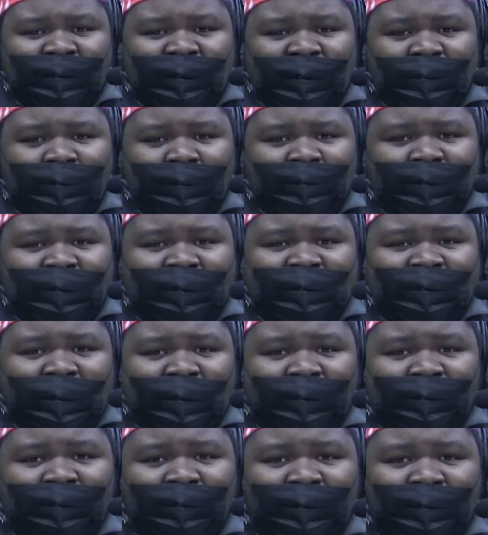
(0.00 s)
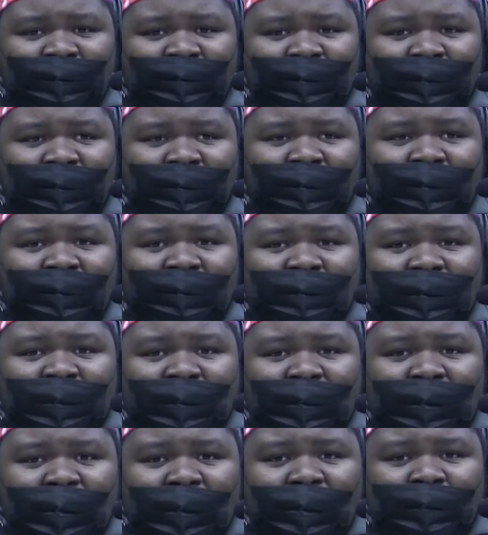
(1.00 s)
album itself
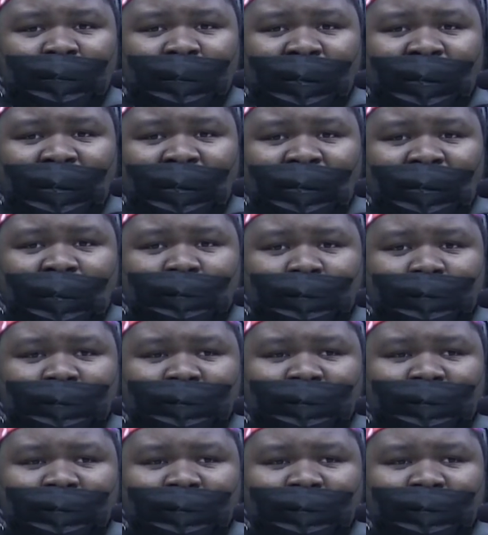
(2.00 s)
it became number